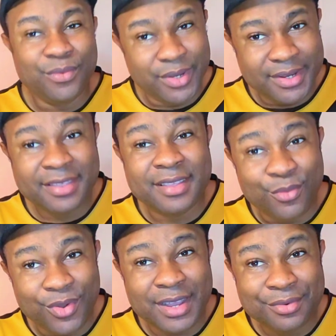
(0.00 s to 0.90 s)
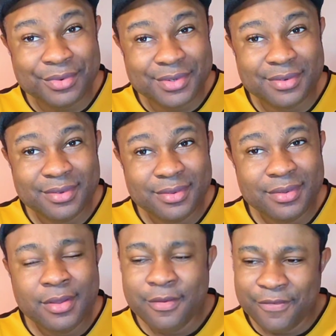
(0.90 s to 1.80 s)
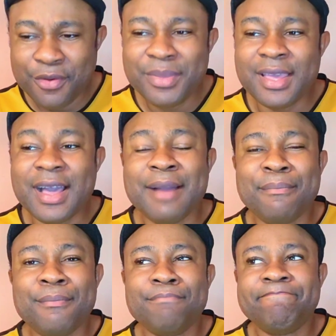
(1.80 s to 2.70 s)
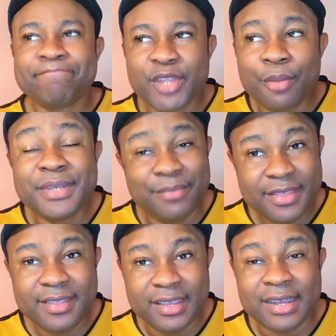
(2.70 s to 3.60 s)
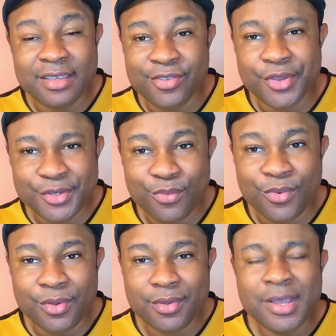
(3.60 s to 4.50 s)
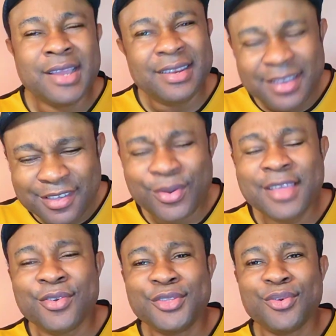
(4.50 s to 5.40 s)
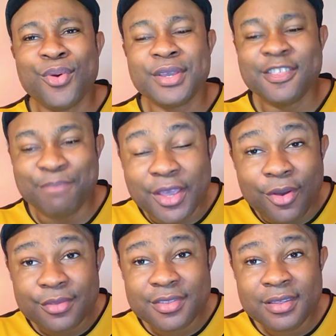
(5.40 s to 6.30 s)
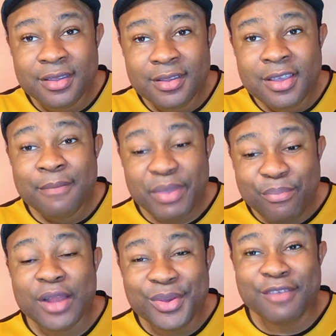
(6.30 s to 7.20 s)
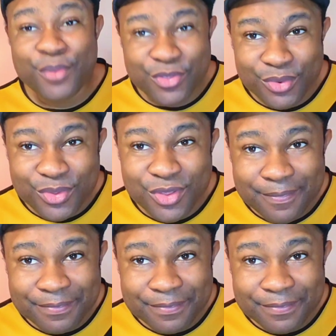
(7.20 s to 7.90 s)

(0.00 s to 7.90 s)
Will this thing work out? For me, I'm optimistic that it's going to work. The reason why it's going to work is because people are looking for a solution.